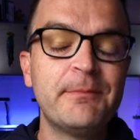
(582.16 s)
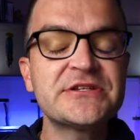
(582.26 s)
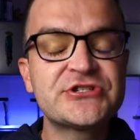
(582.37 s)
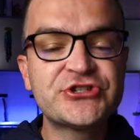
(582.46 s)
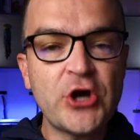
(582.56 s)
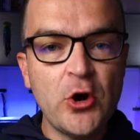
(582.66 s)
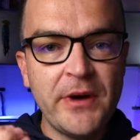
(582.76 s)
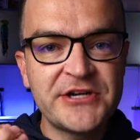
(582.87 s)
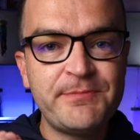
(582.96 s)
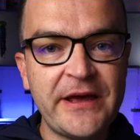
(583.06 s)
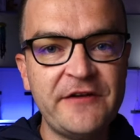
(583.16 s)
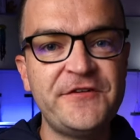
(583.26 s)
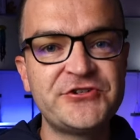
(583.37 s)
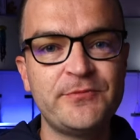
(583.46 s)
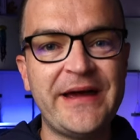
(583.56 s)
but so much
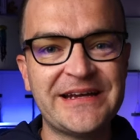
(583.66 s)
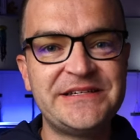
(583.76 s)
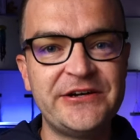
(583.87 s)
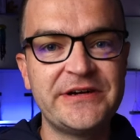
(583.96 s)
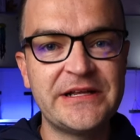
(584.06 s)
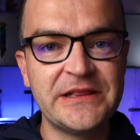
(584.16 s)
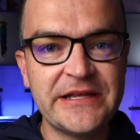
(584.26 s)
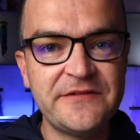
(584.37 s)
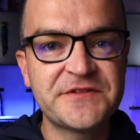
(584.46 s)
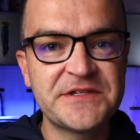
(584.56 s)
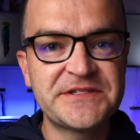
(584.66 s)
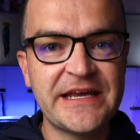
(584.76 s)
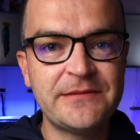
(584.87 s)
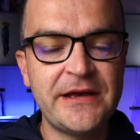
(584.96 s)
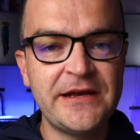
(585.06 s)
beneficial bacteria lives in the
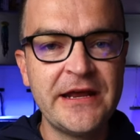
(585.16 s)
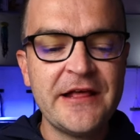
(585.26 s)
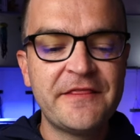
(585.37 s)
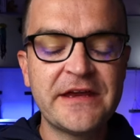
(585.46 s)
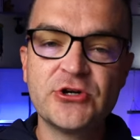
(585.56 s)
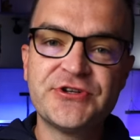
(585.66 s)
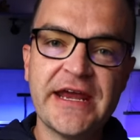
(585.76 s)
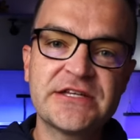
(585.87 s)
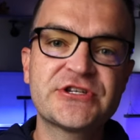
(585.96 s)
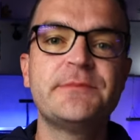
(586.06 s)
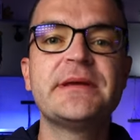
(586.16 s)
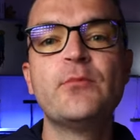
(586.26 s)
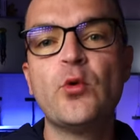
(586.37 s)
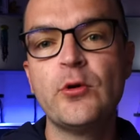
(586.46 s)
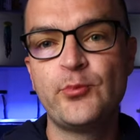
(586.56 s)
sand bed that your tank's gonna be
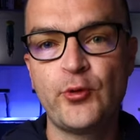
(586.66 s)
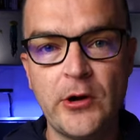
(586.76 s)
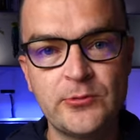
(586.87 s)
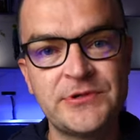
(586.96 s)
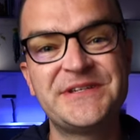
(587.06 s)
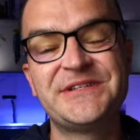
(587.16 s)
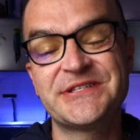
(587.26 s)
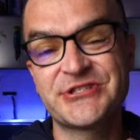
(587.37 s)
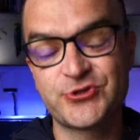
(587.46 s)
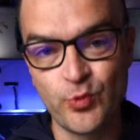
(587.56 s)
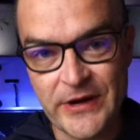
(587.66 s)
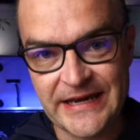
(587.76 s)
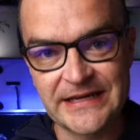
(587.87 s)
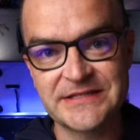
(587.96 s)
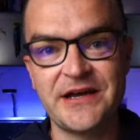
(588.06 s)
more prone to
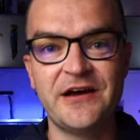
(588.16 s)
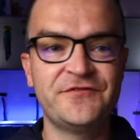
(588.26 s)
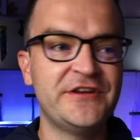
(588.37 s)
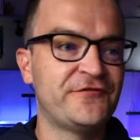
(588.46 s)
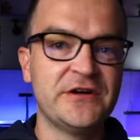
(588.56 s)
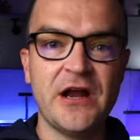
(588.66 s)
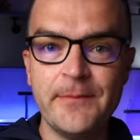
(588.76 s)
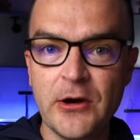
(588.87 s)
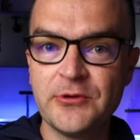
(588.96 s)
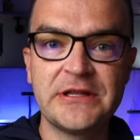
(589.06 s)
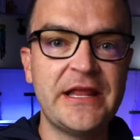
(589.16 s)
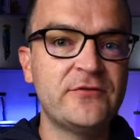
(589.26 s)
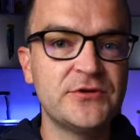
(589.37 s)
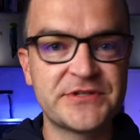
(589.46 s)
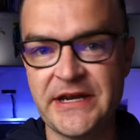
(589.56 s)
swings of different ammonia
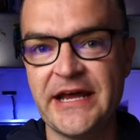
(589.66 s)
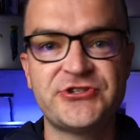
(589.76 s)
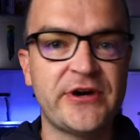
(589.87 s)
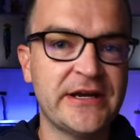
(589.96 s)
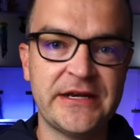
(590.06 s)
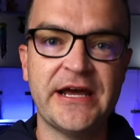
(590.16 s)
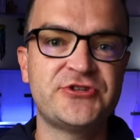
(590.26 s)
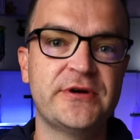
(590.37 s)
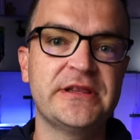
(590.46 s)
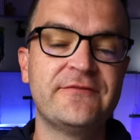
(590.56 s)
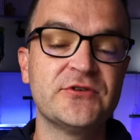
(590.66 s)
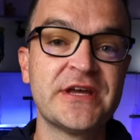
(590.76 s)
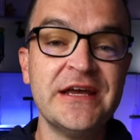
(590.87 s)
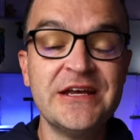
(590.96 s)
levels and nitrite and nitrate levels.